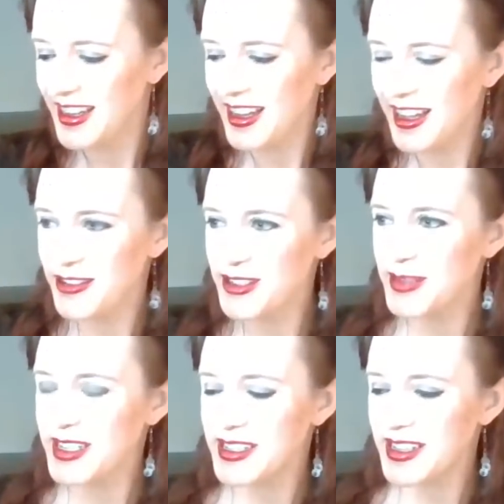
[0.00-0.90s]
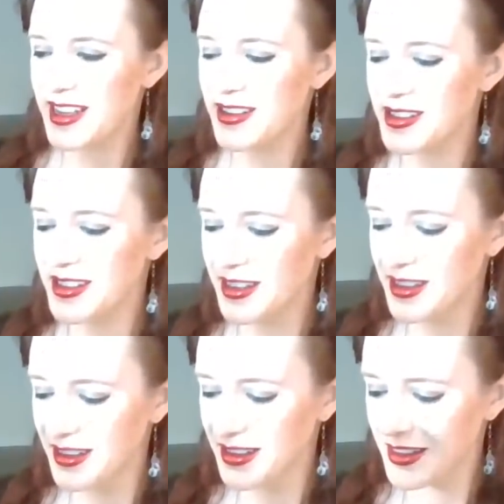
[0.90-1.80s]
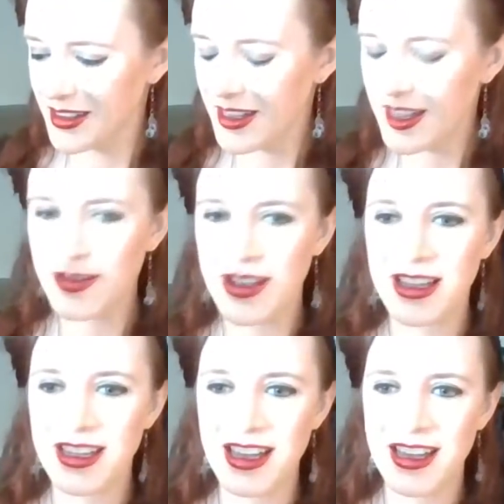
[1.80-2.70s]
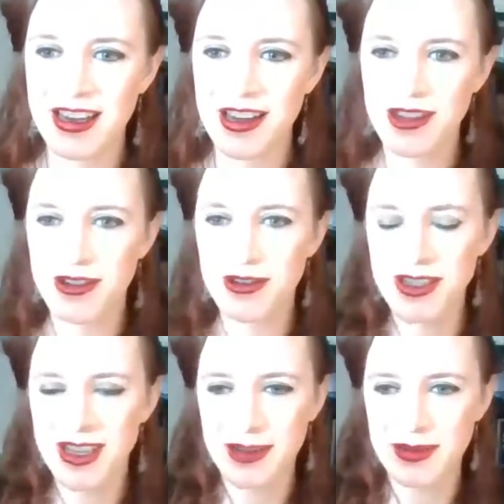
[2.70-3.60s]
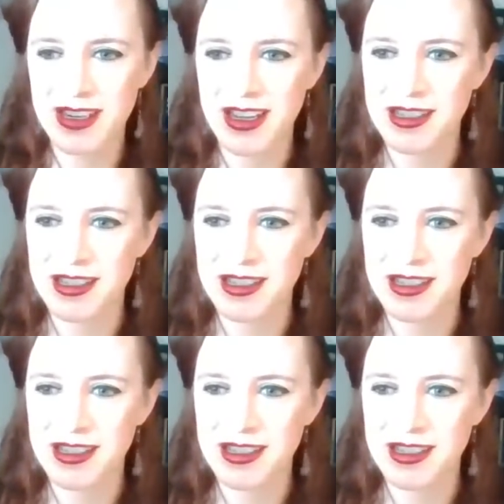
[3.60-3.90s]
How's my sound? I've got yet another new setup tonight,